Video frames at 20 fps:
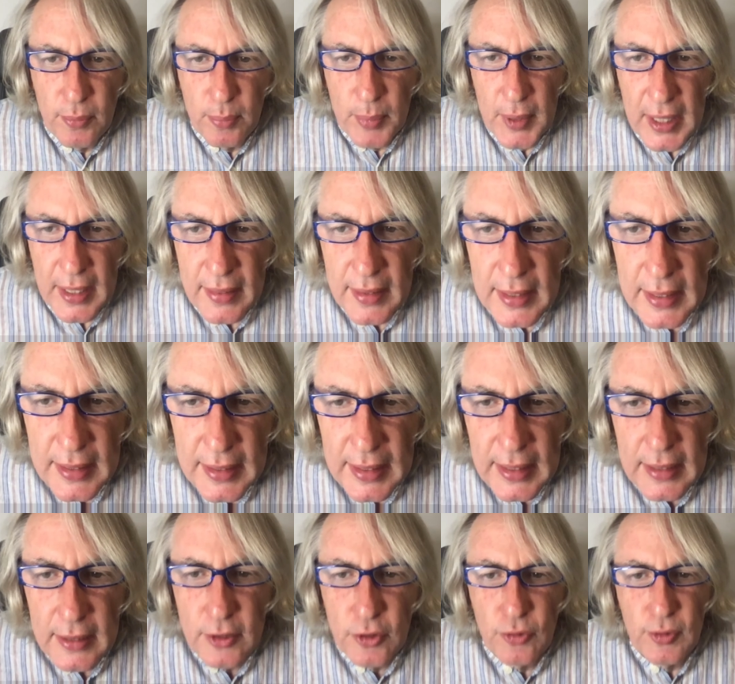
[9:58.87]
but I think it
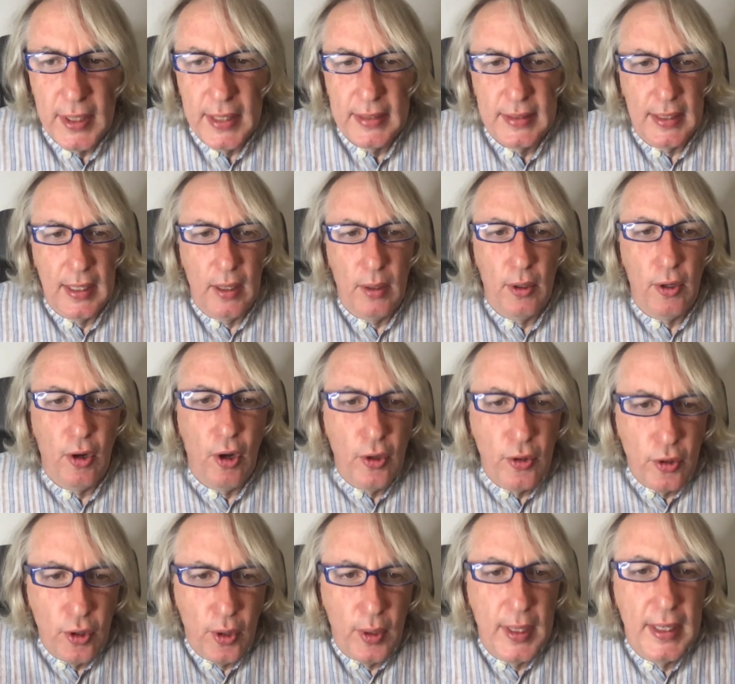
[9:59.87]
illustrates how our
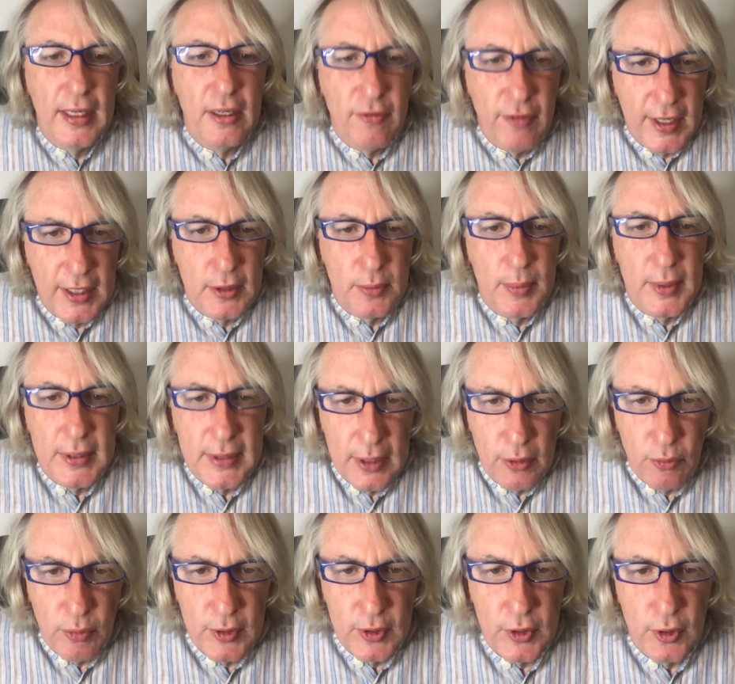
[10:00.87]
ongoing investment in
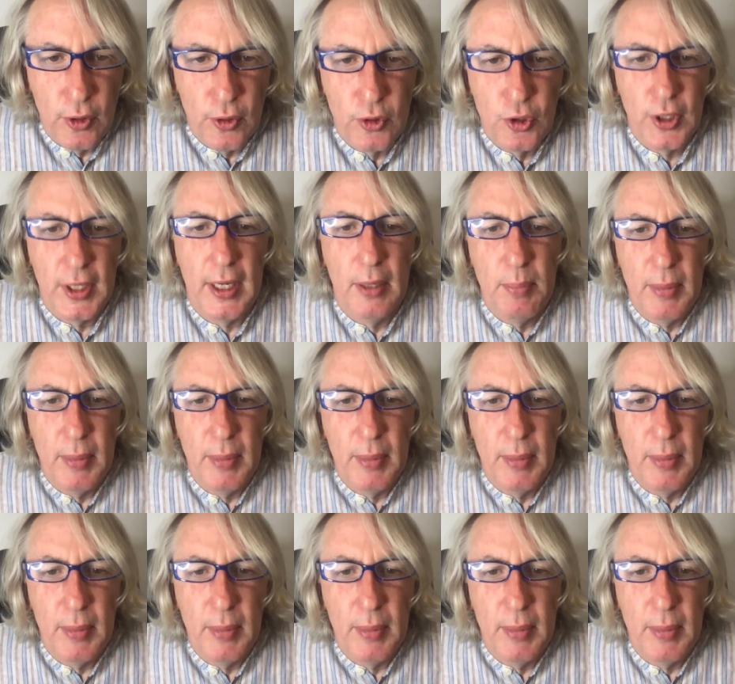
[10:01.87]
research can